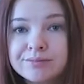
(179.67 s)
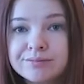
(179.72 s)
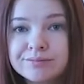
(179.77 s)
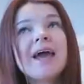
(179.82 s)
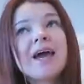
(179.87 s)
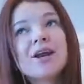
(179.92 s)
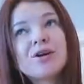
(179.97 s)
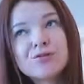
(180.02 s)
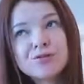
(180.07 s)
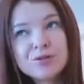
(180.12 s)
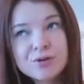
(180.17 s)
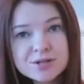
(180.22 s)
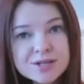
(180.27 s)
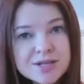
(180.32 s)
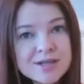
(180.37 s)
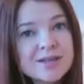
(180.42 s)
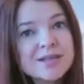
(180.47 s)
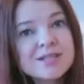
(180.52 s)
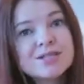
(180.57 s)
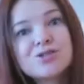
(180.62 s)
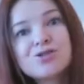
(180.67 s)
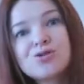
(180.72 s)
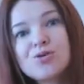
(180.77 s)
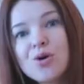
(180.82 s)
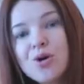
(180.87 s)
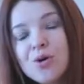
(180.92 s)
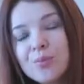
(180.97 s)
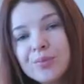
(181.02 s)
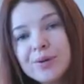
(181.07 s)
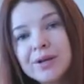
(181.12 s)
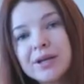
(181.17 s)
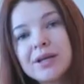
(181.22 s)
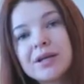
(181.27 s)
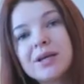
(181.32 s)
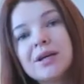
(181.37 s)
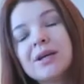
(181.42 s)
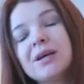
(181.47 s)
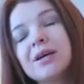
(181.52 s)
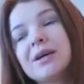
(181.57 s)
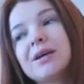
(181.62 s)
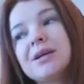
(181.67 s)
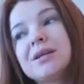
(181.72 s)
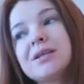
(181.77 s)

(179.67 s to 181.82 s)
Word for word: And of course, this topic uh,